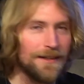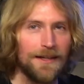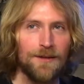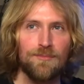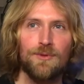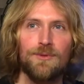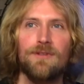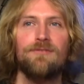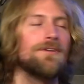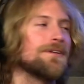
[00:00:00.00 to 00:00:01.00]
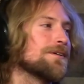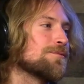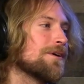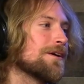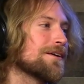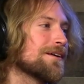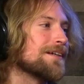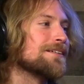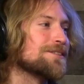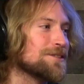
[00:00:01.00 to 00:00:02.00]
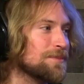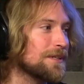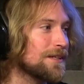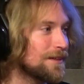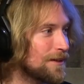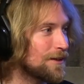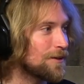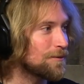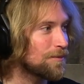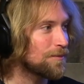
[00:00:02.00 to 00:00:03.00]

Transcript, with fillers: a pool full of water and just be you know